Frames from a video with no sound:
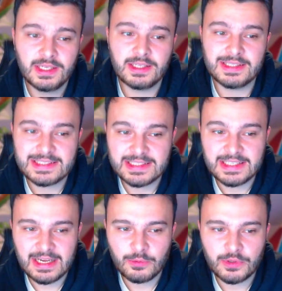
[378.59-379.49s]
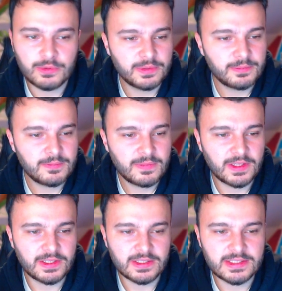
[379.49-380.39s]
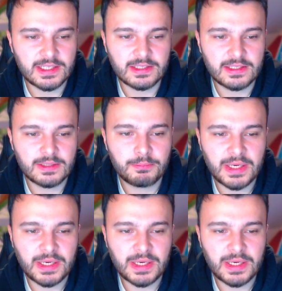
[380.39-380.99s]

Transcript: And this is an outgoing, and it's saying that